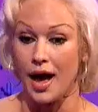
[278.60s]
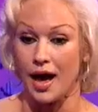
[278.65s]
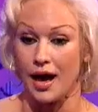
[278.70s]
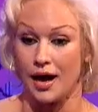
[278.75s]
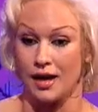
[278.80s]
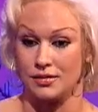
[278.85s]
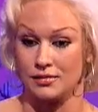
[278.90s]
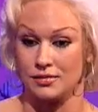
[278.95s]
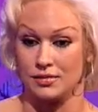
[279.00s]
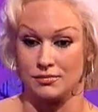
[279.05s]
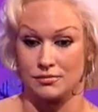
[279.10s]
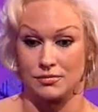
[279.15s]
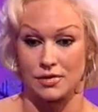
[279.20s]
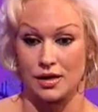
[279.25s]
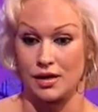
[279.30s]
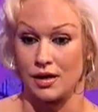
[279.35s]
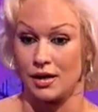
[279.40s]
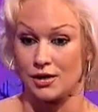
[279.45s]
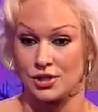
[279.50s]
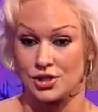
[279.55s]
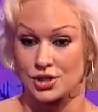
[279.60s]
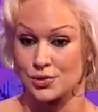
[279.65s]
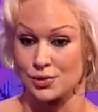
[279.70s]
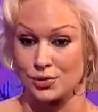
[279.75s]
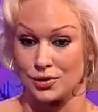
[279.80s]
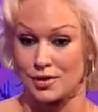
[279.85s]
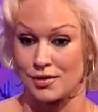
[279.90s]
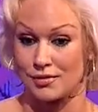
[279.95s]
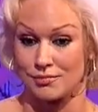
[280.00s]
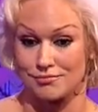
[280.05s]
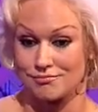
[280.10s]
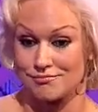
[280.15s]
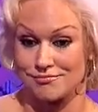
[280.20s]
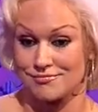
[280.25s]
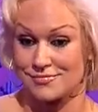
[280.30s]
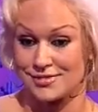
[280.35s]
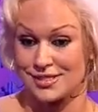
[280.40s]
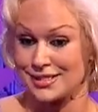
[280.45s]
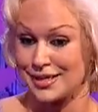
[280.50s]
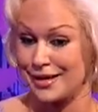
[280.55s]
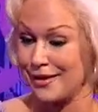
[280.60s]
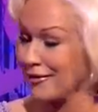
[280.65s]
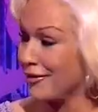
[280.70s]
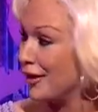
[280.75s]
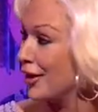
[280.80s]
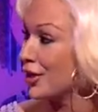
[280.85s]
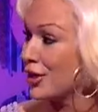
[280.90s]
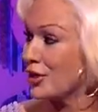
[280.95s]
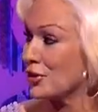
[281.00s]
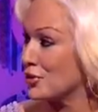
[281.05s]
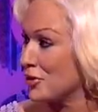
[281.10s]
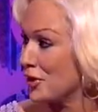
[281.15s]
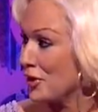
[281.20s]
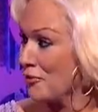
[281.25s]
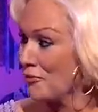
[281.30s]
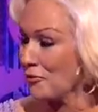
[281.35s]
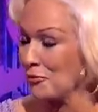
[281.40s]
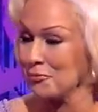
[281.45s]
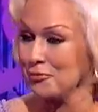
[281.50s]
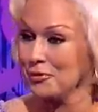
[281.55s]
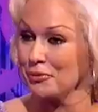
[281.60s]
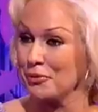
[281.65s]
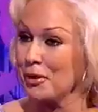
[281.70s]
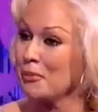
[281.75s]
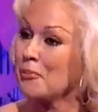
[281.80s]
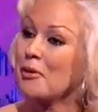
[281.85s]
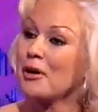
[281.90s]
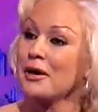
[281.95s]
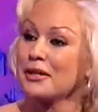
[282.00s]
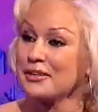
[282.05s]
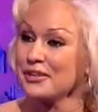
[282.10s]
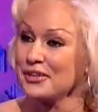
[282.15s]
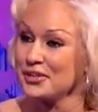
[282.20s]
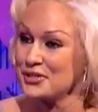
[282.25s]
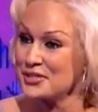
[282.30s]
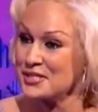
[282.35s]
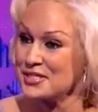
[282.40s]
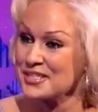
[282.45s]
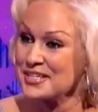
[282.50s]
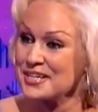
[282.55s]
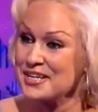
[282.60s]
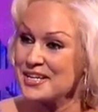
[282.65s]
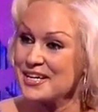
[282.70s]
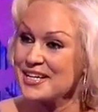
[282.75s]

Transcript: and I just want to say thank you to him for being my partner this